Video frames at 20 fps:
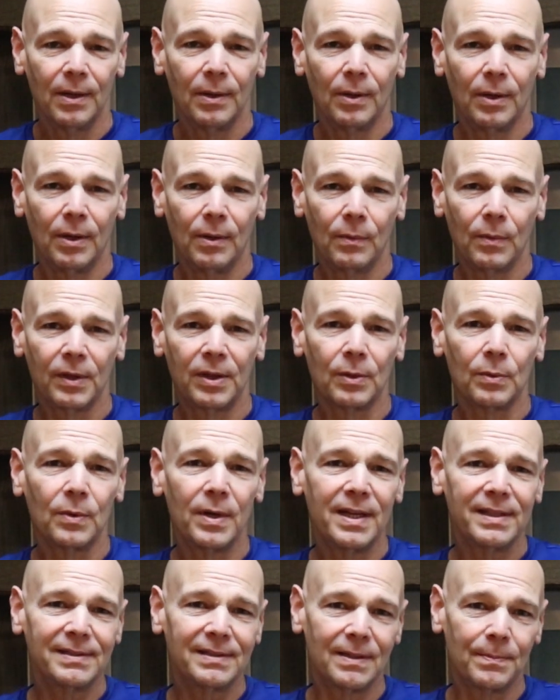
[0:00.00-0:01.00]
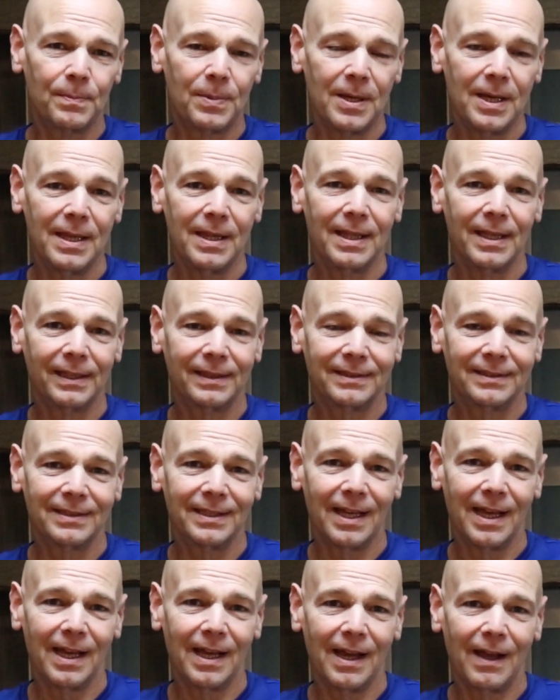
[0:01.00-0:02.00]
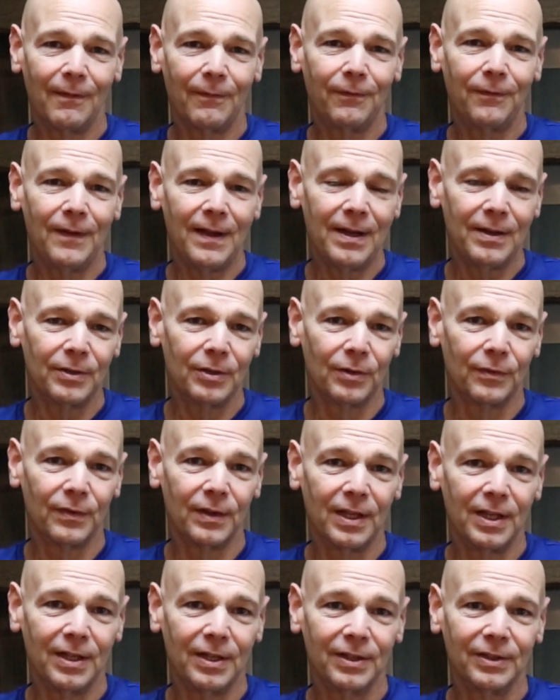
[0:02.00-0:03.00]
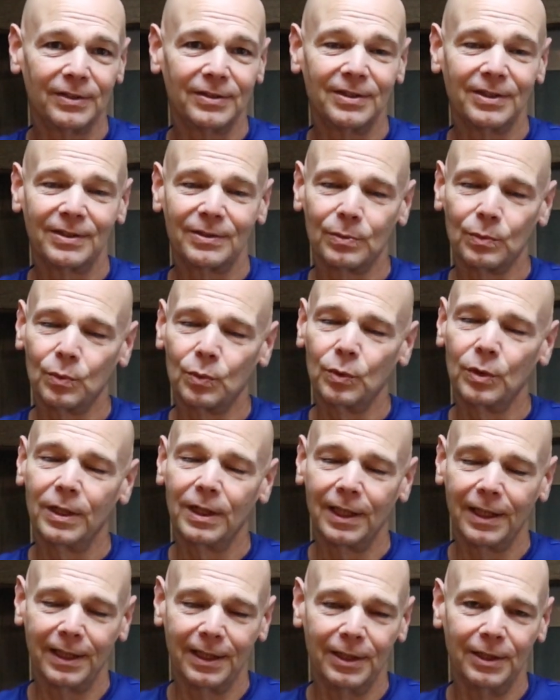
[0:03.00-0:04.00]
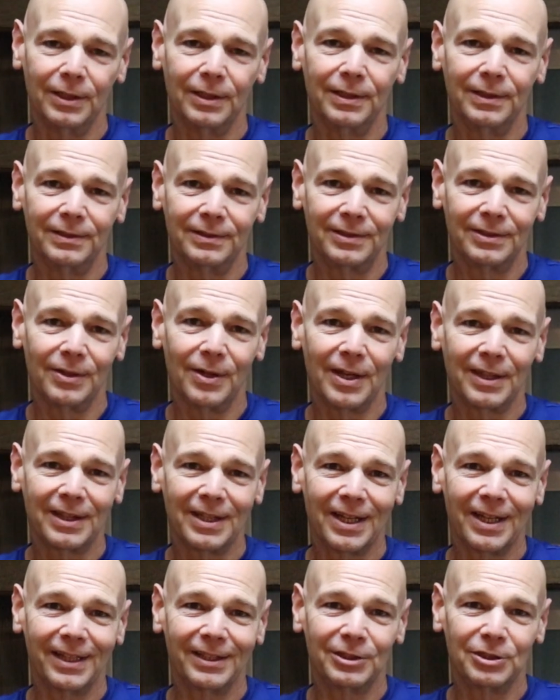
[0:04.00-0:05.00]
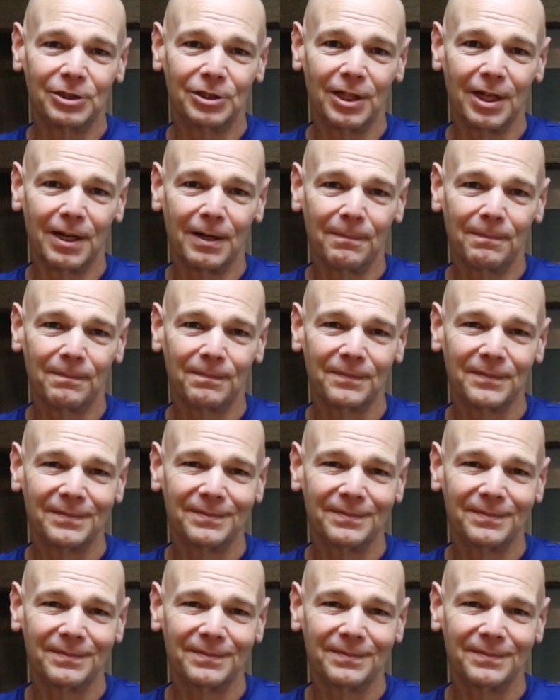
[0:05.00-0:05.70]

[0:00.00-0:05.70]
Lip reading: with a recipe that I've found over the years that's really good. So I thought I'd share.